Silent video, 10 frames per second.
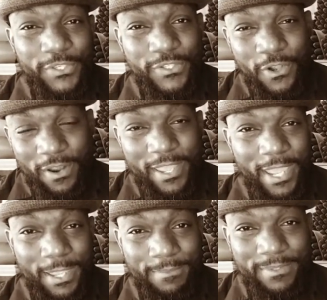Cigar
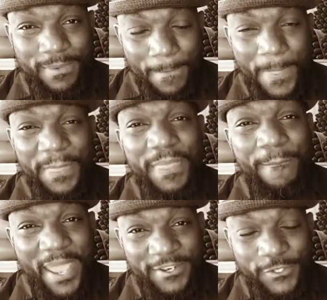Games, the
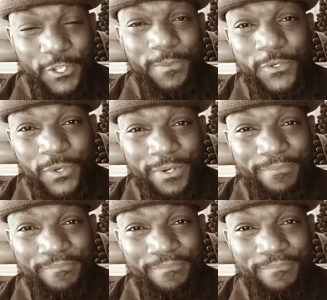Magic Humidor.